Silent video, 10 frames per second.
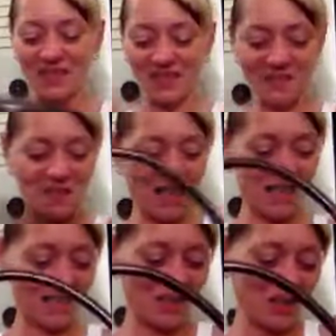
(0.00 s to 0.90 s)
let me
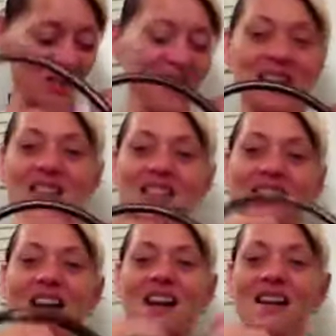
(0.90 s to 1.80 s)
show you the
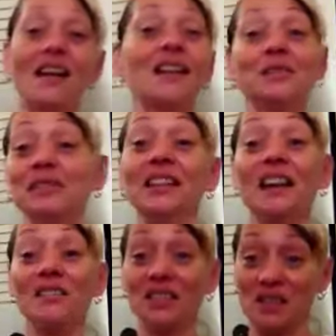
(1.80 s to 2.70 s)
inside. I'm
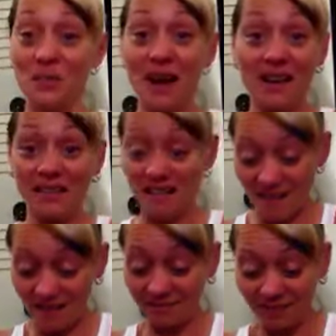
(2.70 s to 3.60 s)
loving this bag, y'all.
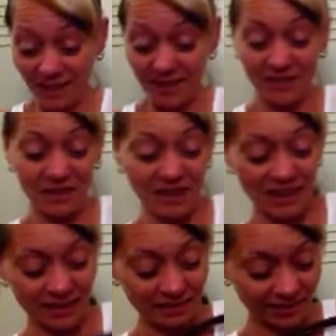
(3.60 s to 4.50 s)
I'm not even
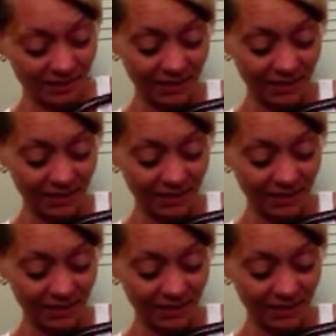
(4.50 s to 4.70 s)
kidding.